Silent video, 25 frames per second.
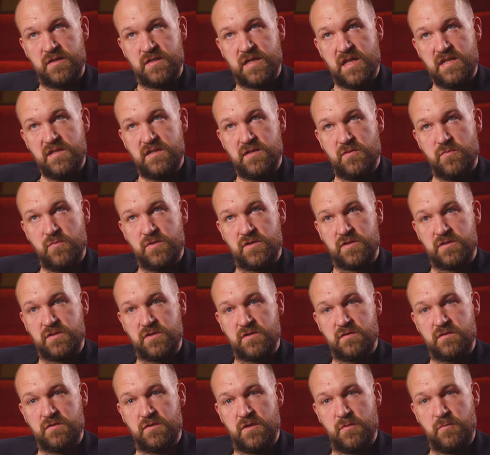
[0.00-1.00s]
centre
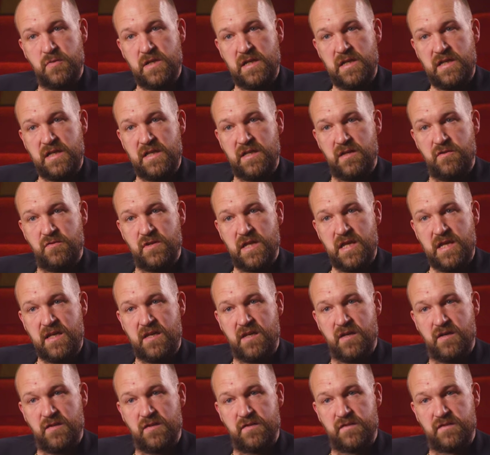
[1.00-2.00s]
was completely
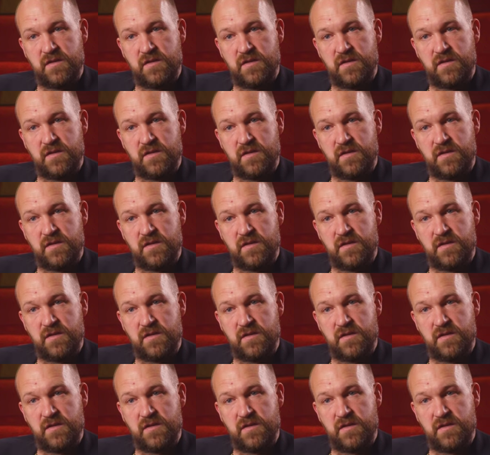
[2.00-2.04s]
unique at the